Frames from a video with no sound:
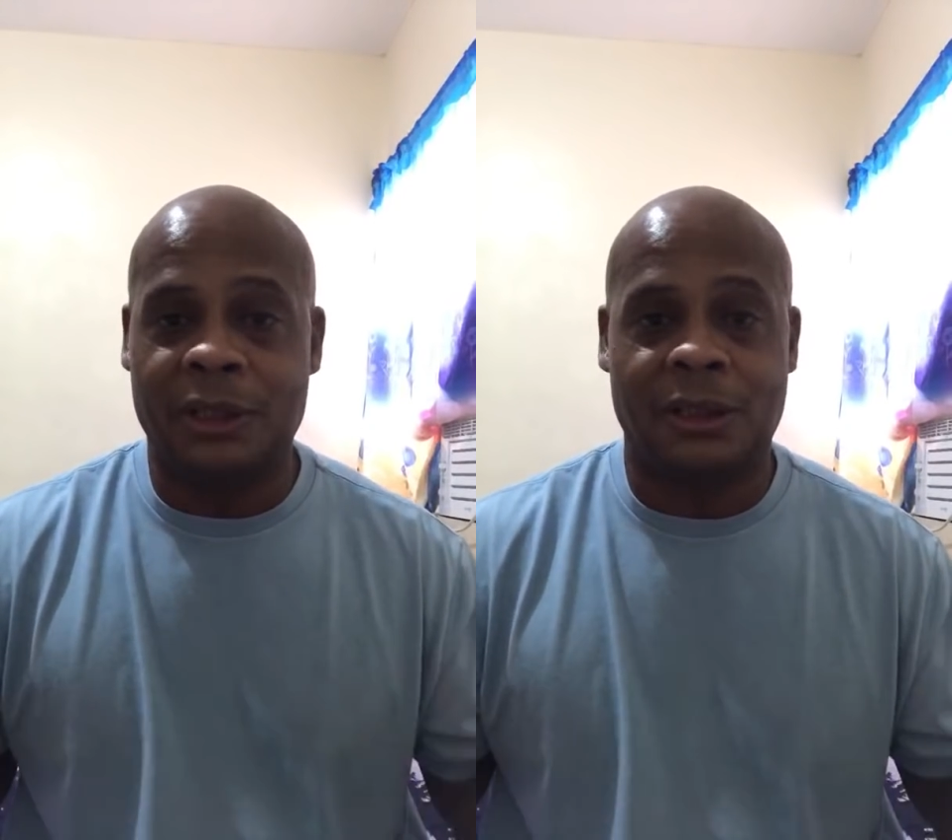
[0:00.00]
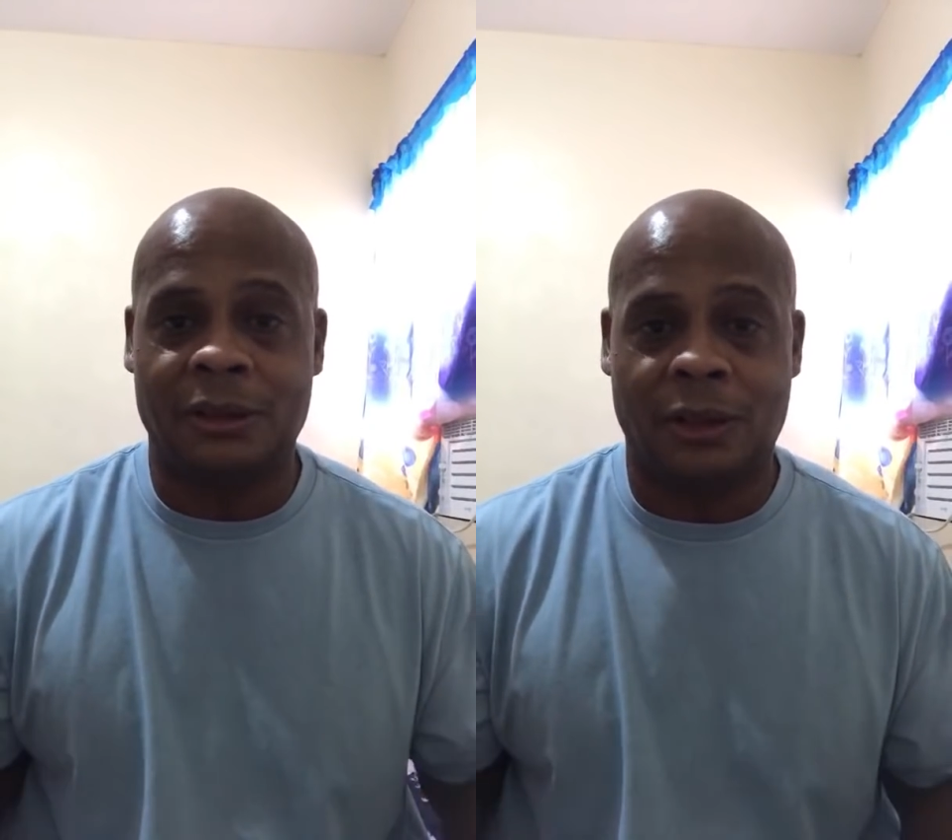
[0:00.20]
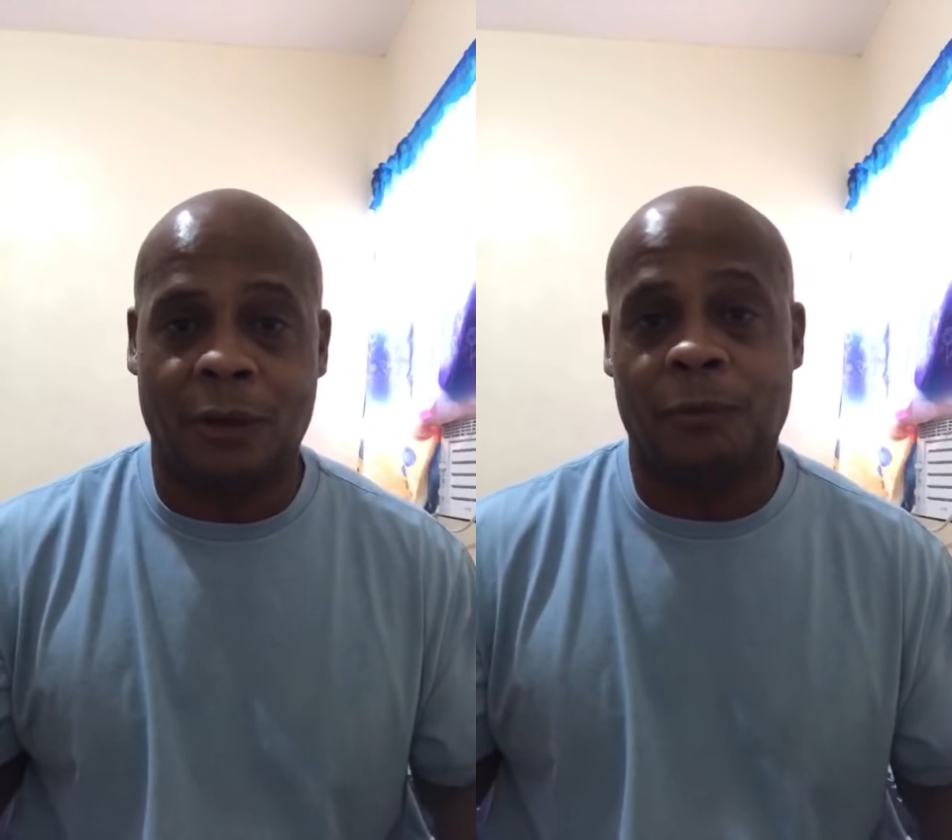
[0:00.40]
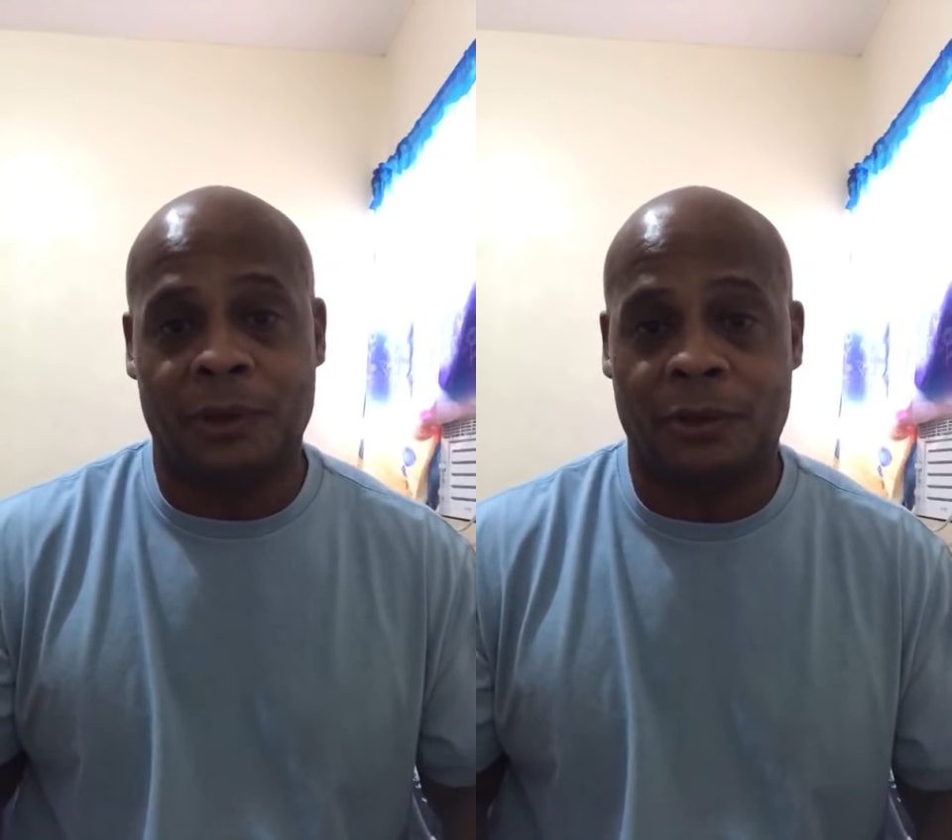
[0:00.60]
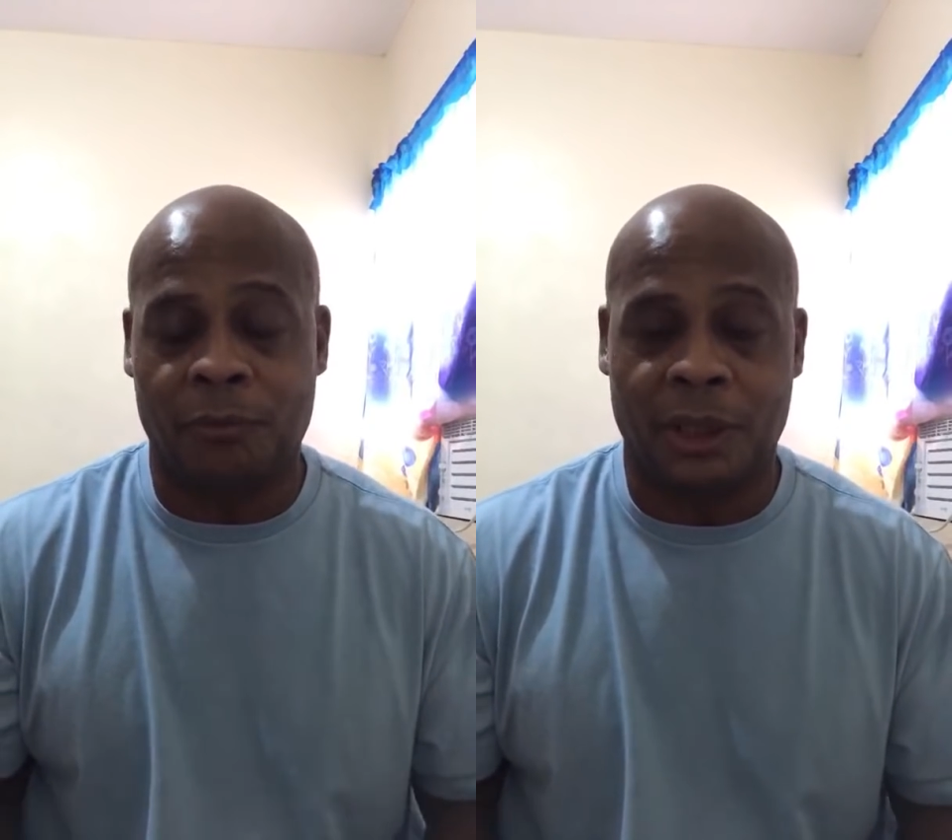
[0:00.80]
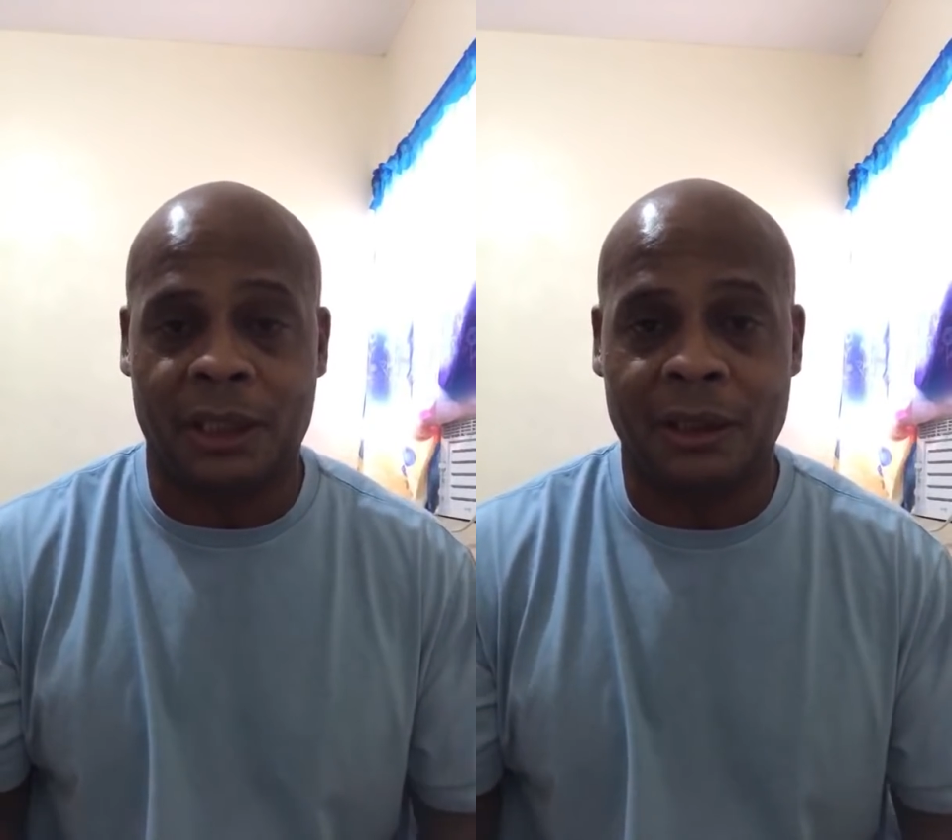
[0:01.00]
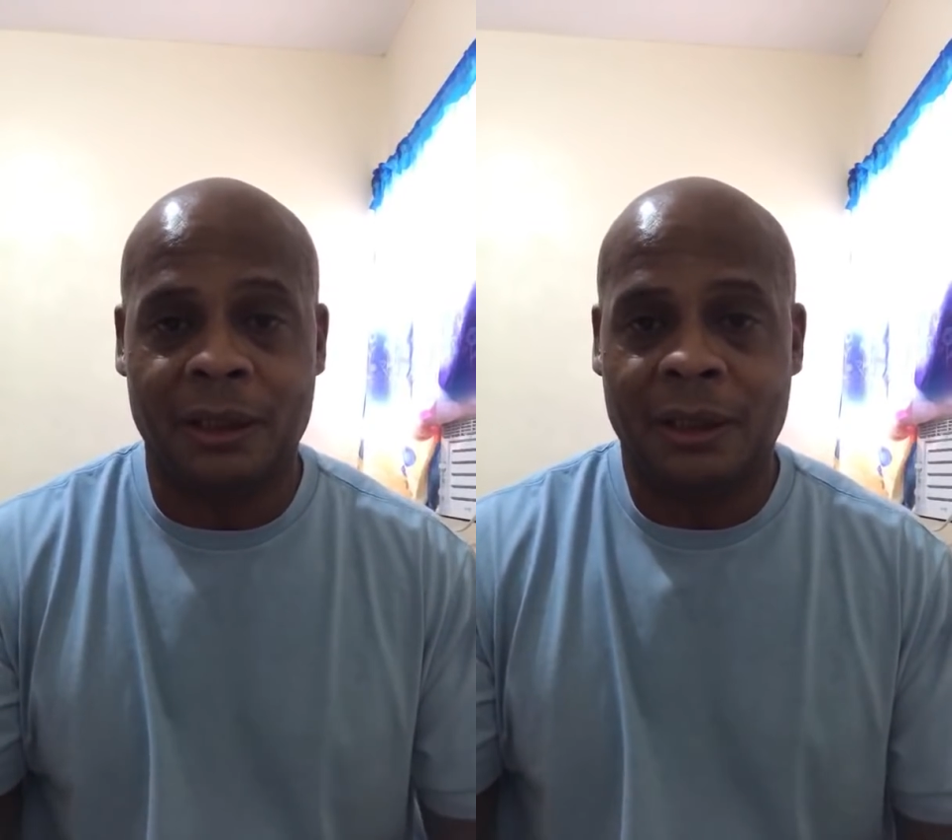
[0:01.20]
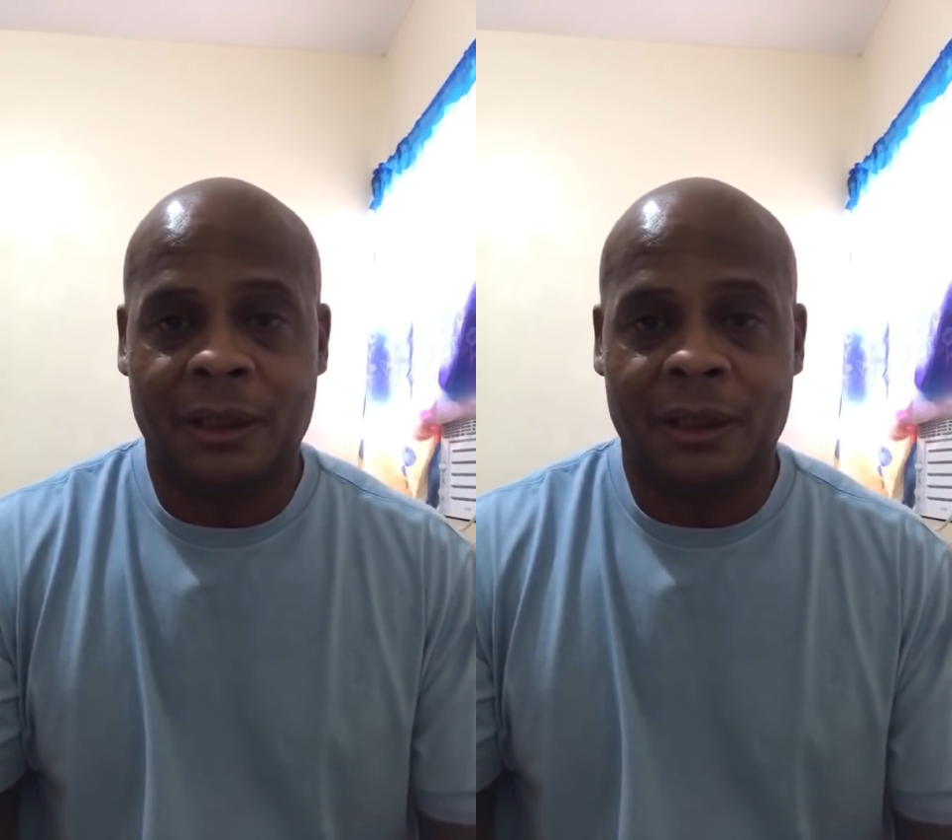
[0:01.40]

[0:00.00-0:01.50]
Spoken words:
misinterprets me.